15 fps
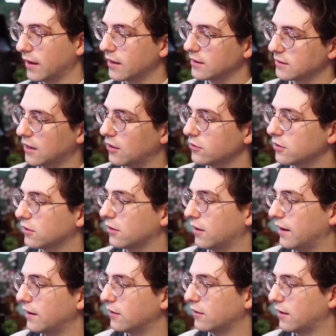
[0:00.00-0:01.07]
can sell to their
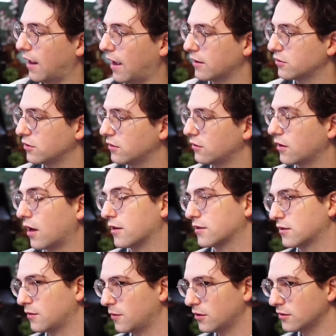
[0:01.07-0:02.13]
international
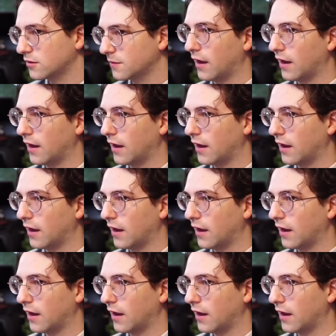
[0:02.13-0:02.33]
customers.